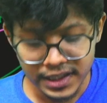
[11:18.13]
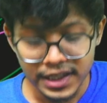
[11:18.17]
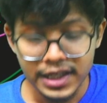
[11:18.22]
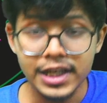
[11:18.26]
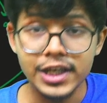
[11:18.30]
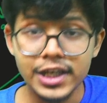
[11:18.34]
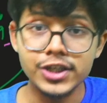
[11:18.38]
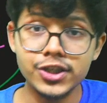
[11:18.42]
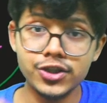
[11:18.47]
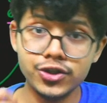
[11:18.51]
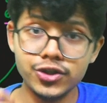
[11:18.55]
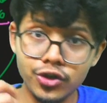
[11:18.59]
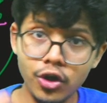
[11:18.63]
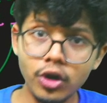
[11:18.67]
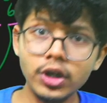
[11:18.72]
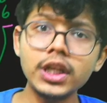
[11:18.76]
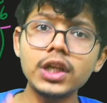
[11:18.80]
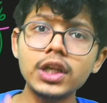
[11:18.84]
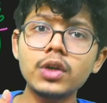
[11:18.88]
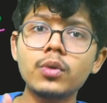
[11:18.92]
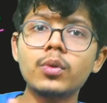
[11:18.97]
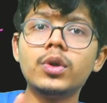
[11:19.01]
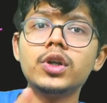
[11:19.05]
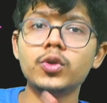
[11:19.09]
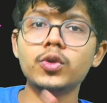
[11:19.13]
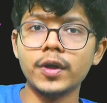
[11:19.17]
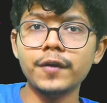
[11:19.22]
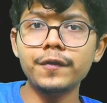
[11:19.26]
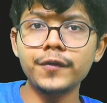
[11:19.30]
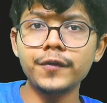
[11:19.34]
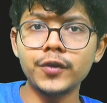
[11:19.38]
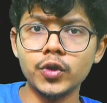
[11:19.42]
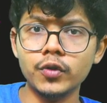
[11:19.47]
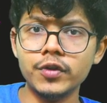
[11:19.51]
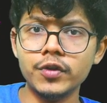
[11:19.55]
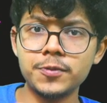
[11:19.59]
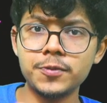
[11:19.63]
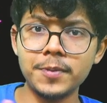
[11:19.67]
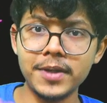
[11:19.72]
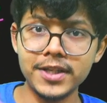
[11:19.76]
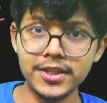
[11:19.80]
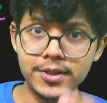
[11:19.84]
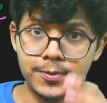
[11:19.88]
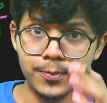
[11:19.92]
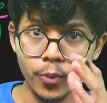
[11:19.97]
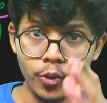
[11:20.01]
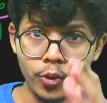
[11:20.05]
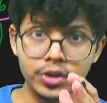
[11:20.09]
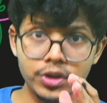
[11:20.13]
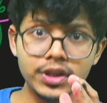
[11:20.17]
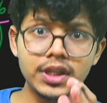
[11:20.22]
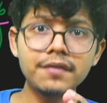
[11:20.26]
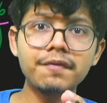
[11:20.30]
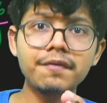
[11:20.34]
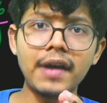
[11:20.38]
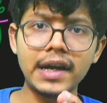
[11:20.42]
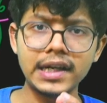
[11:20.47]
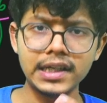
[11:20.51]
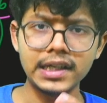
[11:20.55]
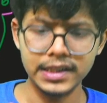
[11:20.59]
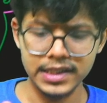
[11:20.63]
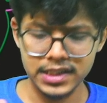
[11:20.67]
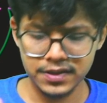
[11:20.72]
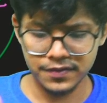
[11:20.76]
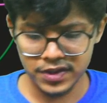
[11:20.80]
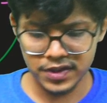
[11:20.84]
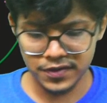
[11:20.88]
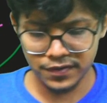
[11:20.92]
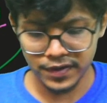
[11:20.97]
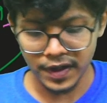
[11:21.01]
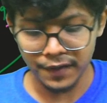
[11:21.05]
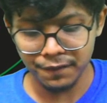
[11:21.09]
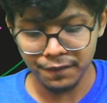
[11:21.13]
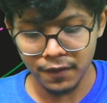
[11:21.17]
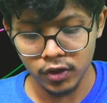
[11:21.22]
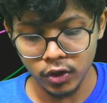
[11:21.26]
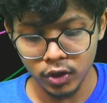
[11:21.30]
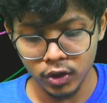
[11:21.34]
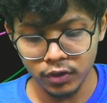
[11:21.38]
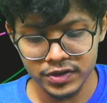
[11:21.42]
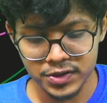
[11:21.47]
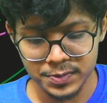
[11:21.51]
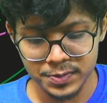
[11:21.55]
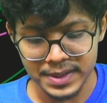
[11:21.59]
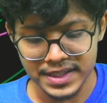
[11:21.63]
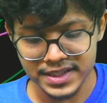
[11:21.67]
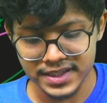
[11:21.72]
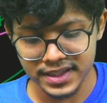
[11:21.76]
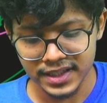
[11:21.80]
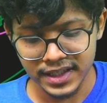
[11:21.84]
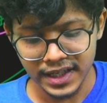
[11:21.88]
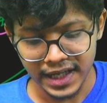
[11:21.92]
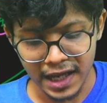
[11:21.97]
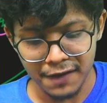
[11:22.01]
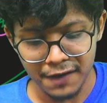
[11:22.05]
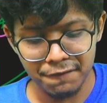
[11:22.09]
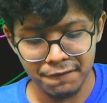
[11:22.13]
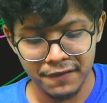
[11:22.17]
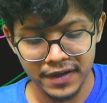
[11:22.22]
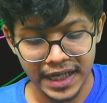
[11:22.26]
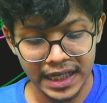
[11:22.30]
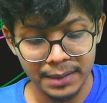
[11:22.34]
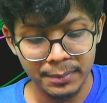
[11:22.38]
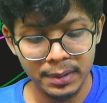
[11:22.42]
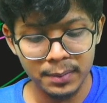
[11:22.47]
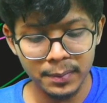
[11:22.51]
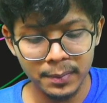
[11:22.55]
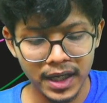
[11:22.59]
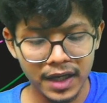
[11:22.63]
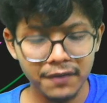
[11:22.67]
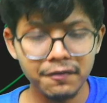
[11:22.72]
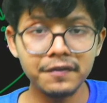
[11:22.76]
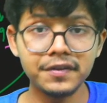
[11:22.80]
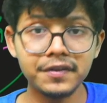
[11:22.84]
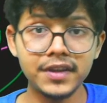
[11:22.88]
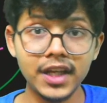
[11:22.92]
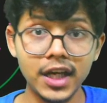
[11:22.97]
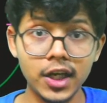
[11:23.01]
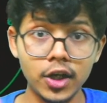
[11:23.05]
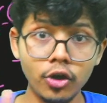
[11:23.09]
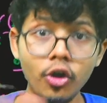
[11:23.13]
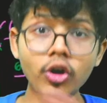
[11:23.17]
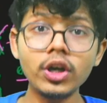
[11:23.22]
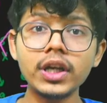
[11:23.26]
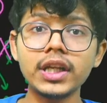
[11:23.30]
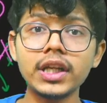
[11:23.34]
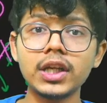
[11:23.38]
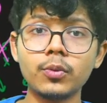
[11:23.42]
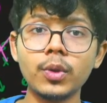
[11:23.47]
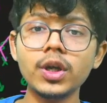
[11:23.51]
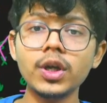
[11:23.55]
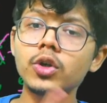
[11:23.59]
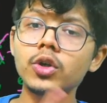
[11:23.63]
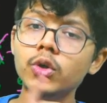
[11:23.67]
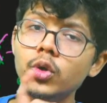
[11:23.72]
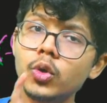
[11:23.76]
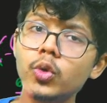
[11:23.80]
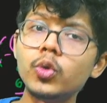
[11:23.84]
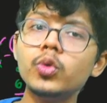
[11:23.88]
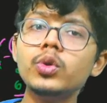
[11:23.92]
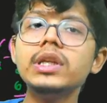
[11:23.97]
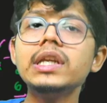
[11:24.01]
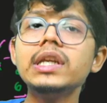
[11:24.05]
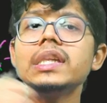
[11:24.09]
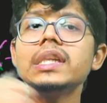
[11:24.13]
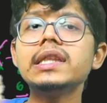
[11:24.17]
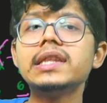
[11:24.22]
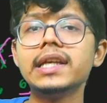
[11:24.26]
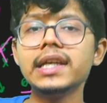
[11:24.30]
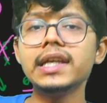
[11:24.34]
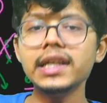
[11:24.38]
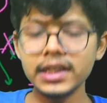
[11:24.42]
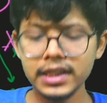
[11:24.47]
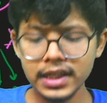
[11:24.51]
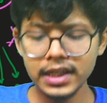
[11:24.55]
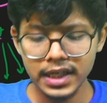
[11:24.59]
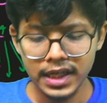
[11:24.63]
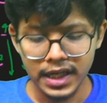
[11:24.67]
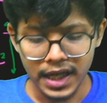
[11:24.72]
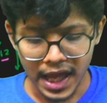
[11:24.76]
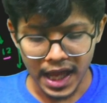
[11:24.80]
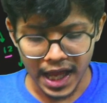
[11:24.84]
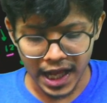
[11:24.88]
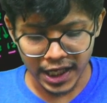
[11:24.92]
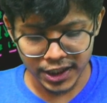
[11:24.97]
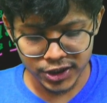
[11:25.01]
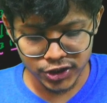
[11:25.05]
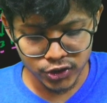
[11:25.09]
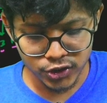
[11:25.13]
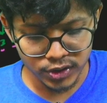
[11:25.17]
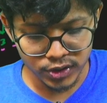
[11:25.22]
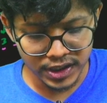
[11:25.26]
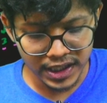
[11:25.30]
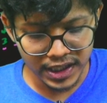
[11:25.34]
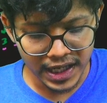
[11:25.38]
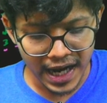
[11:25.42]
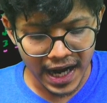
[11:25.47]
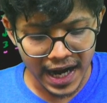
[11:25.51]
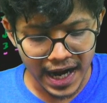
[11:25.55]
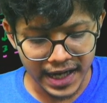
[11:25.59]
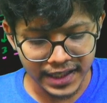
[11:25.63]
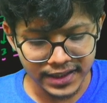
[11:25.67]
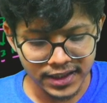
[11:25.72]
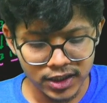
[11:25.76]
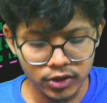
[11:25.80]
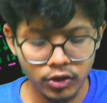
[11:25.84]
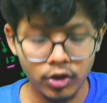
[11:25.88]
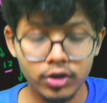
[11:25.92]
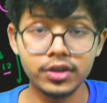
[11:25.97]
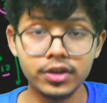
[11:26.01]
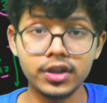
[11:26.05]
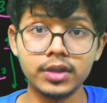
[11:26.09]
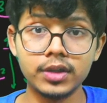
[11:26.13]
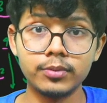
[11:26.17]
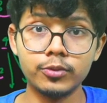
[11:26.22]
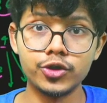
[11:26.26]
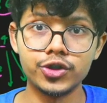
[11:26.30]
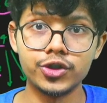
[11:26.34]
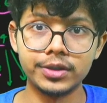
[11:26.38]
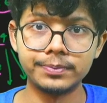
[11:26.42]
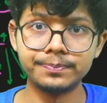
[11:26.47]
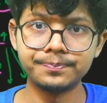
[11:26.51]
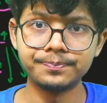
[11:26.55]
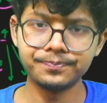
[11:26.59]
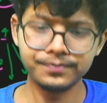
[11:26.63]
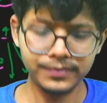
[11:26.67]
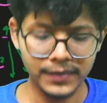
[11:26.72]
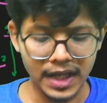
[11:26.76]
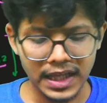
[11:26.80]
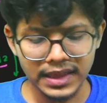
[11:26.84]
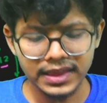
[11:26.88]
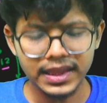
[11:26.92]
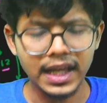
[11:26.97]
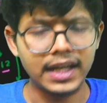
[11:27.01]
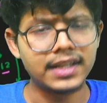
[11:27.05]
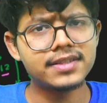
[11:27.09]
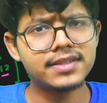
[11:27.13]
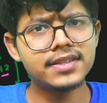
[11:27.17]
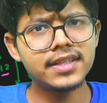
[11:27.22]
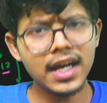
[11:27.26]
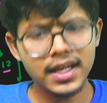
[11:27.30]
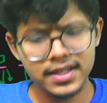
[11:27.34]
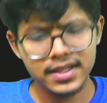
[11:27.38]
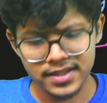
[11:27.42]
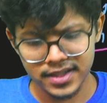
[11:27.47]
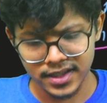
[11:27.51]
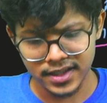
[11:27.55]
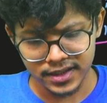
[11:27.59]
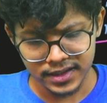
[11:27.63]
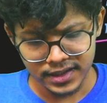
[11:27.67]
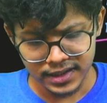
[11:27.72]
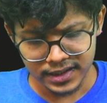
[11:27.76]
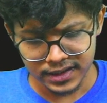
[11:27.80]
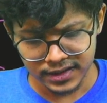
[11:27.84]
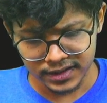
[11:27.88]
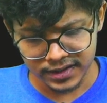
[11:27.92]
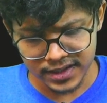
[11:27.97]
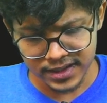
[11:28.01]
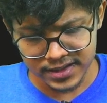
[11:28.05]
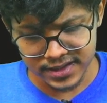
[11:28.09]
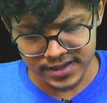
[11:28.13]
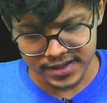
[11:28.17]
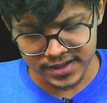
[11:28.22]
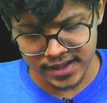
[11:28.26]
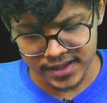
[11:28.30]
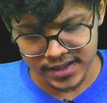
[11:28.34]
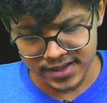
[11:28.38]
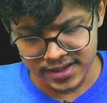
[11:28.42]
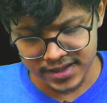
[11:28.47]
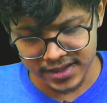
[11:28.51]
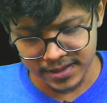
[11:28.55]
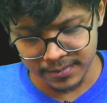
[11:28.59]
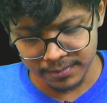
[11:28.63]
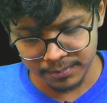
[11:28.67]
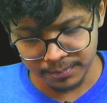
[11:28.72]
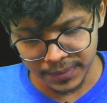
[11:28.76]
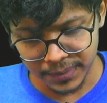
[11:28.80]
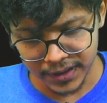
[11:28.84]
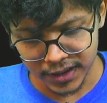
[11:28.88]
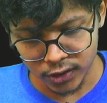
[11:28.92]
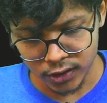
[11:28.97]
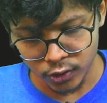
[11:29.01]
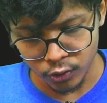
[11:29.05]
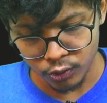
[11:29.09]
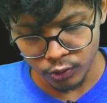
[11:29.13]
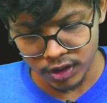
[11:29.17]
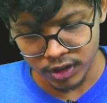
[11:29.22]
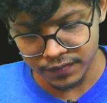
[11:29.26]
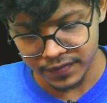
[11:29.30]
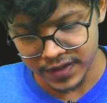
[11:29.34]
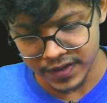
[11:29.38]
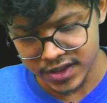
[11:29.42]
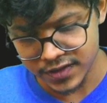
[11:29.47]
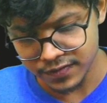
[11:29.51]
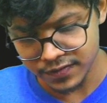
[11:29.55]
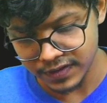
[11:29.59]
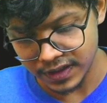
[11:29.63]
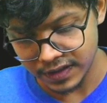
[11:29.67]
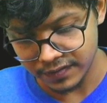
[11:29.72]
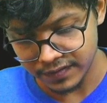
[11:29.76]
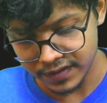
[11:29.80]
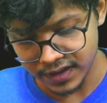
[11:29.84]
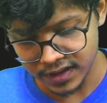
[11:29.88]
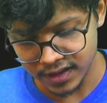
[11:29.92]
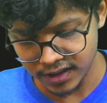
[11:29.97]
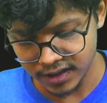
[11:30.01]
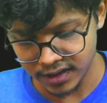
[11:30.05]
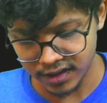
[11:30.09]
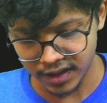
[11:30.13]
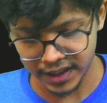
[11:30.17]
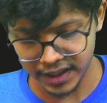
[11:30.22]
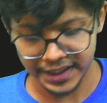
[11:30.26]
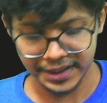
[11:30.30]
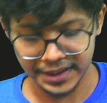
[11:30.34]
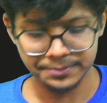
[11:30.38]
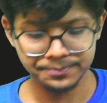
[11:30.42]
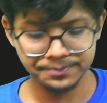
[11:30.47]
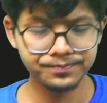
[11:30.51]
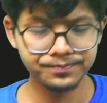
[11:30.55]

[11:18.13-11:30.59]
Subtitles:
is not equal to F2, which means both the factors which we have found out, which means F and element by F, if they are not equal, only then actually add the contribution. And that's the answer. This is the simple code which we will write.